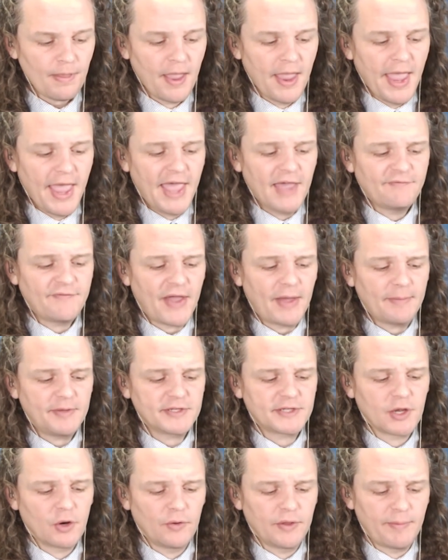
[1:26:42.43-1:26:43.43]
If families
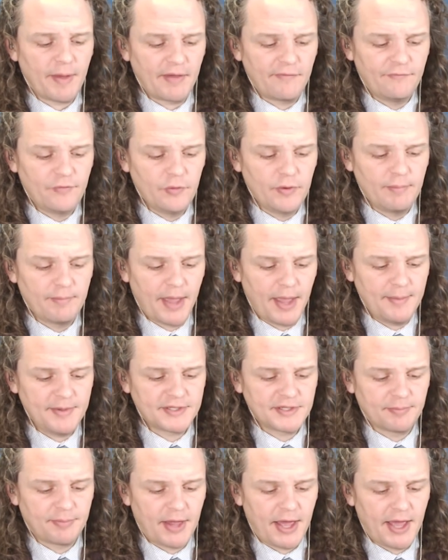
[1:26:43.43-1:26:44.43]
can only buy food and baby
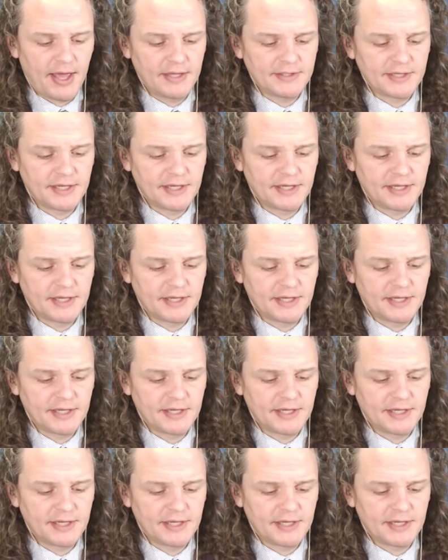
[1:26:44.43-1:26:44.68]
supplies,